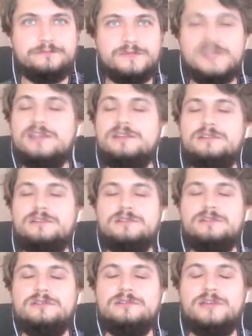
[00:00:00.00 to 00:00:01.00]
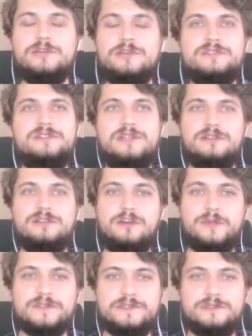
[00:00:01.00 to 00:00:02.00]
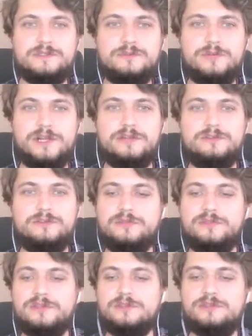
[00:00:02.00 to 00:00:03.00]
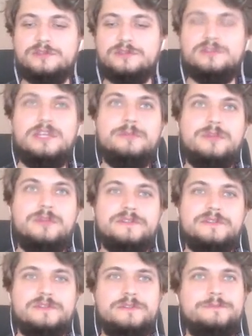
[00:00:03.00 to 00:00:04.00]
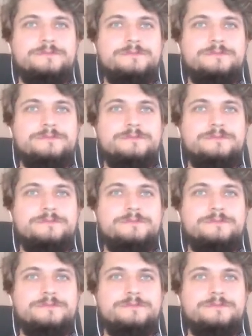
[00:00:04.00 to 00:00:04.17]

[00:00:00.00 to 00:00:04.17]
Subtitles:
IOCTL commands had to be implemented.